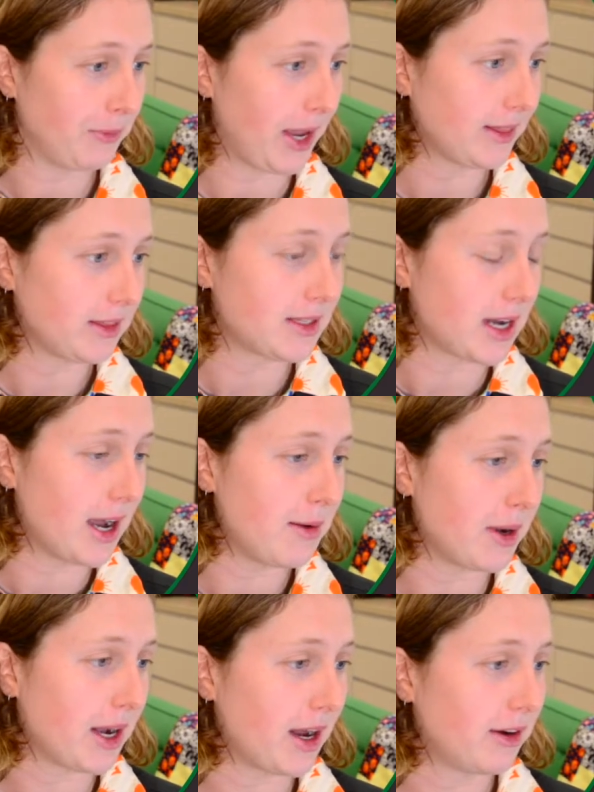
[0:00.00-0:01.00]
at the time,
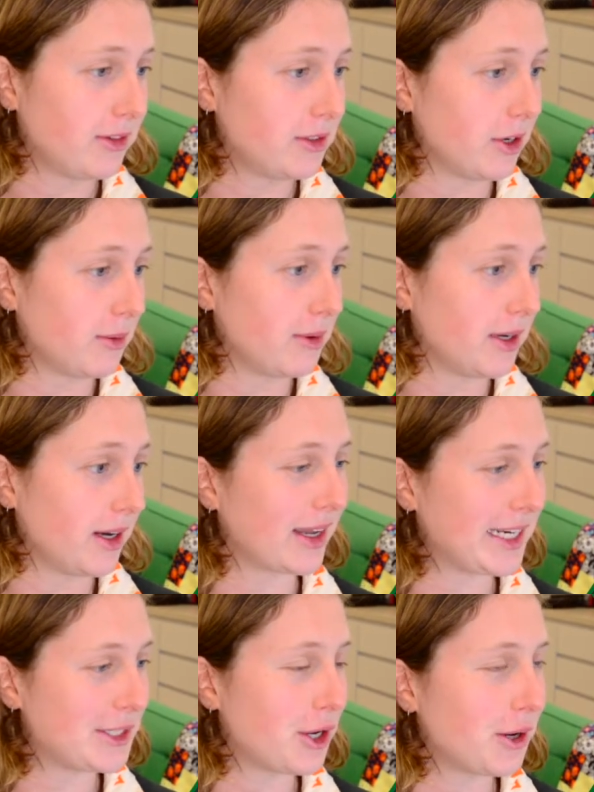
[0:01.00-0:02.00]
I kind of
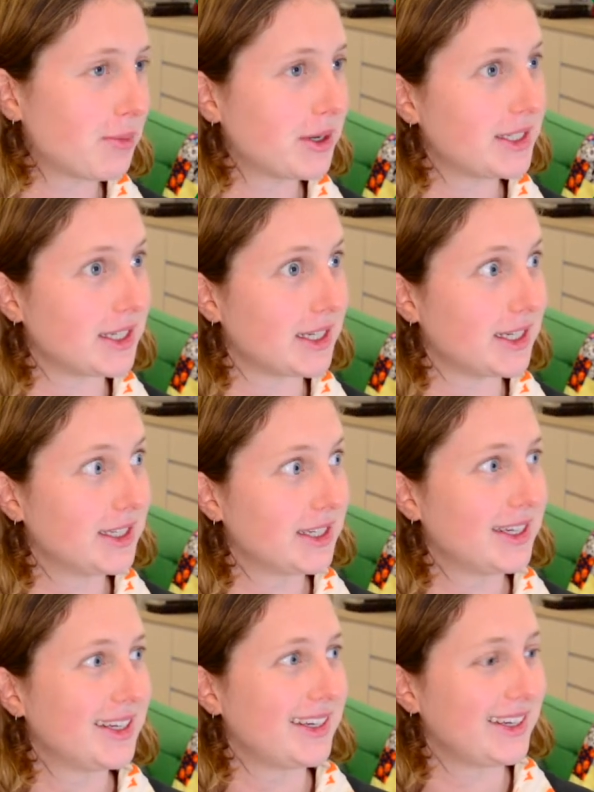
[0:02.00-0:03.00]
interpreted
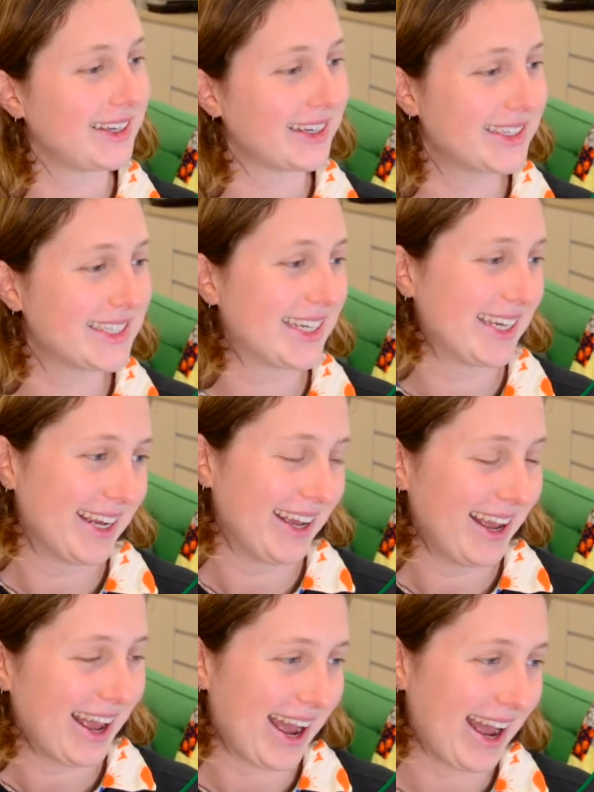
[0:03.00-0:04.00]
it
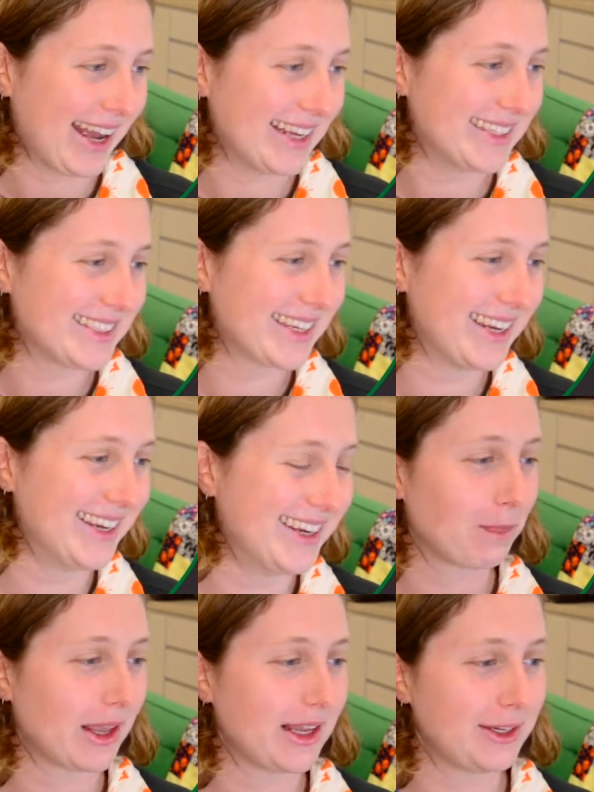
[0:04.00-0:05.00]
as,
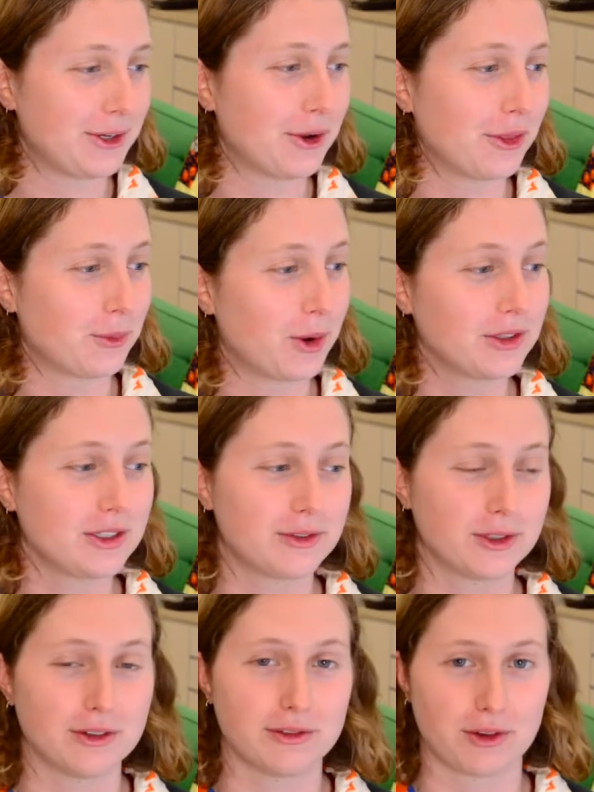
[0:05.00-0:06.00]
you know, the world is
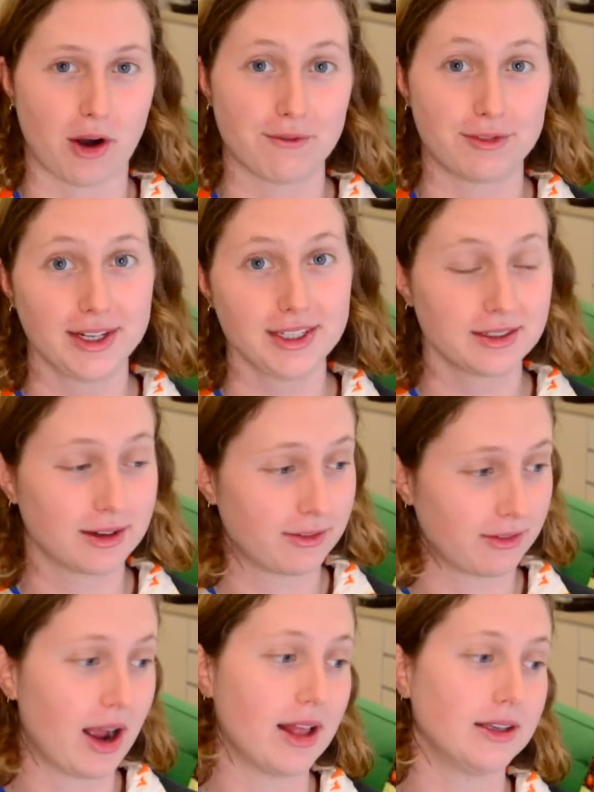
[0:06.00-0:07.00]
full of conflict,
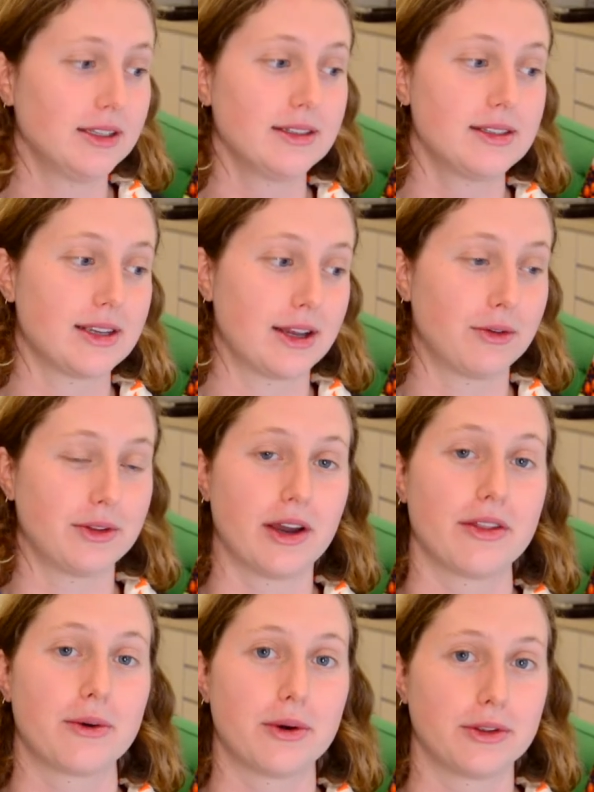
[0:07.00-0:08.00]
violence, and all the
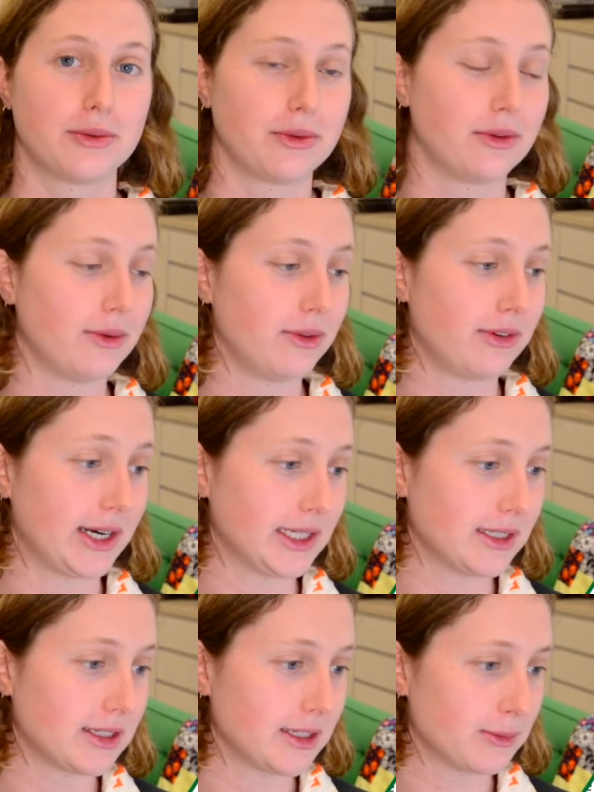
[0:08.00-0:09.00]
other quotes were to do with
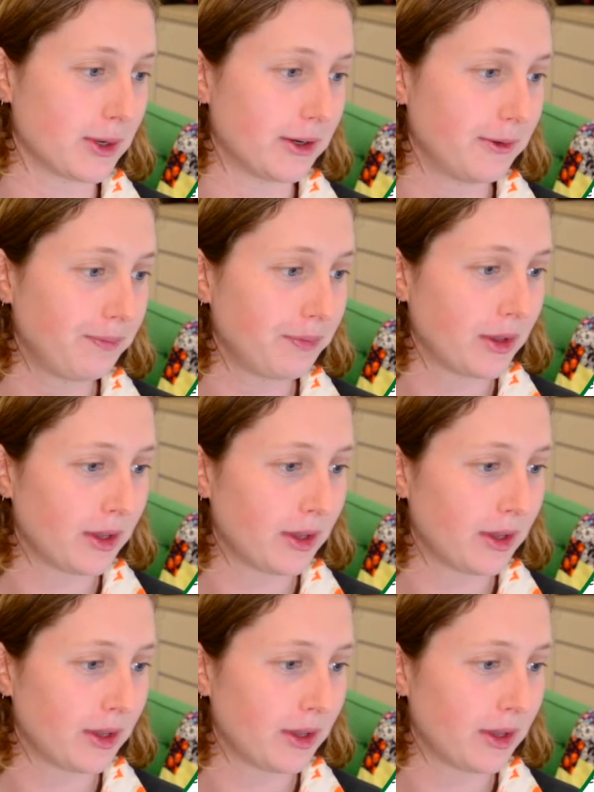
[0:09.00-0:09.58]
violence as well.